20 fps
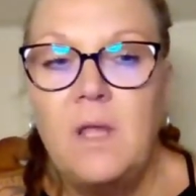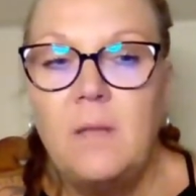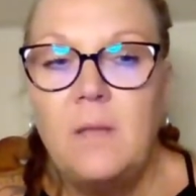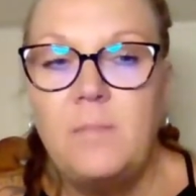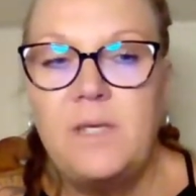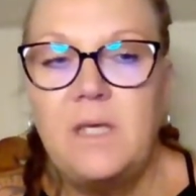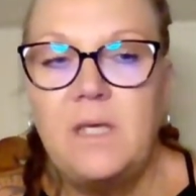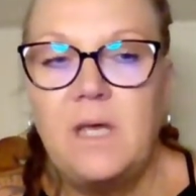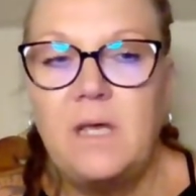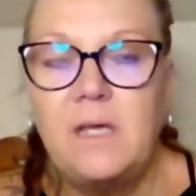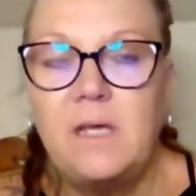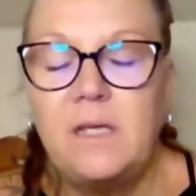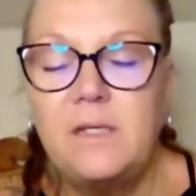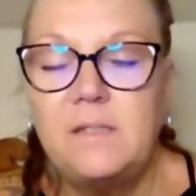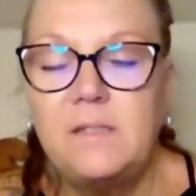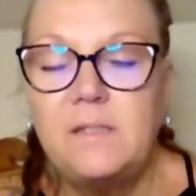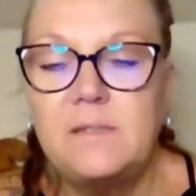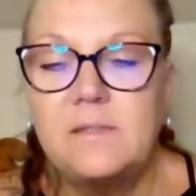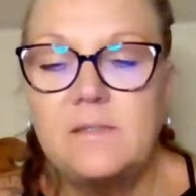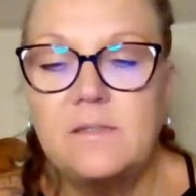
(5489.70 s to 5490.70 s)

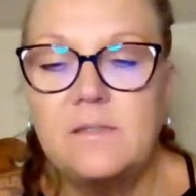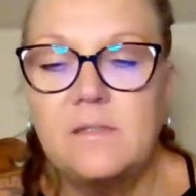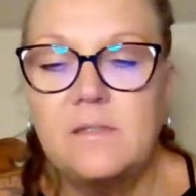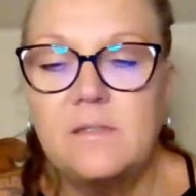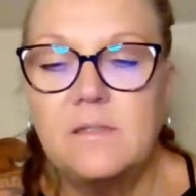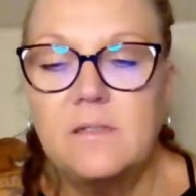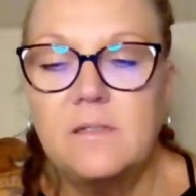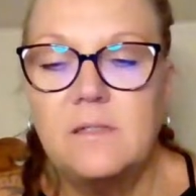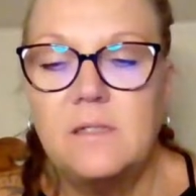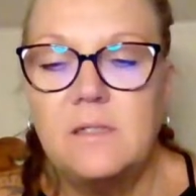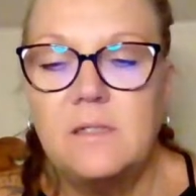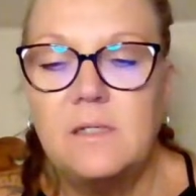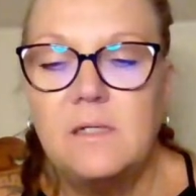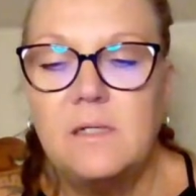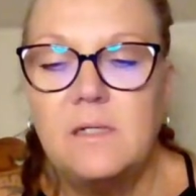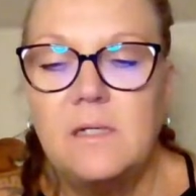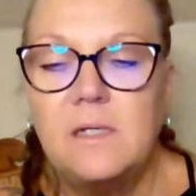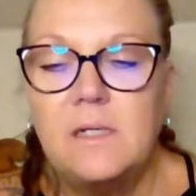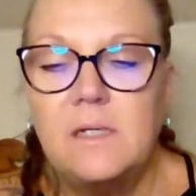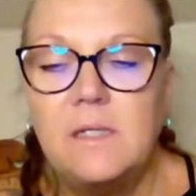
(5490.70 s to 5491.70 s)
because
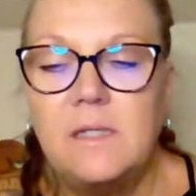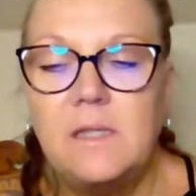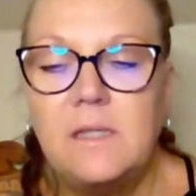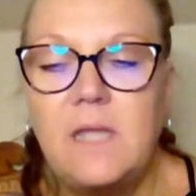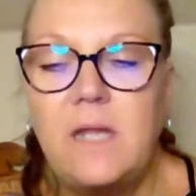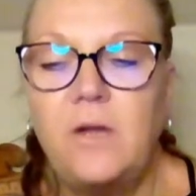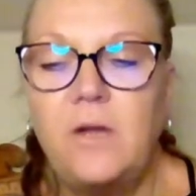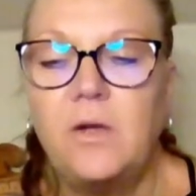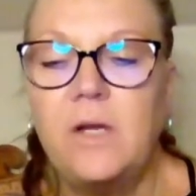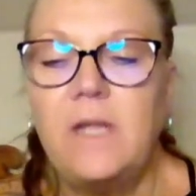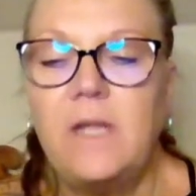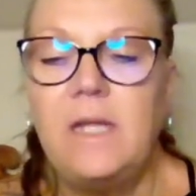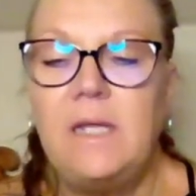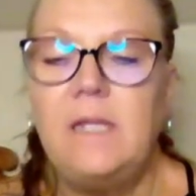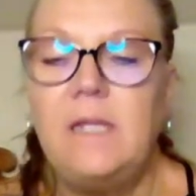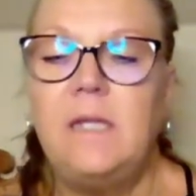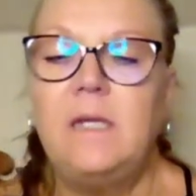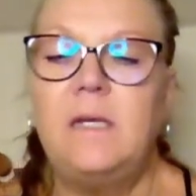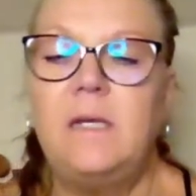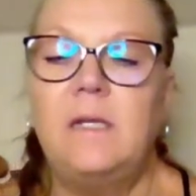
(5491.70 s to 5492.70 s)
they are
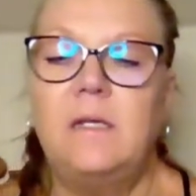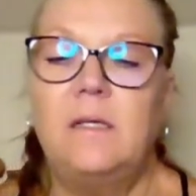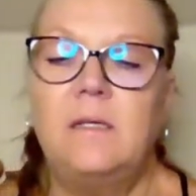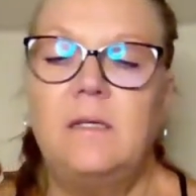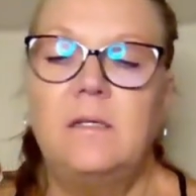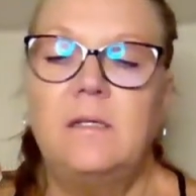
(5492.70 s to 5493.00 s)
in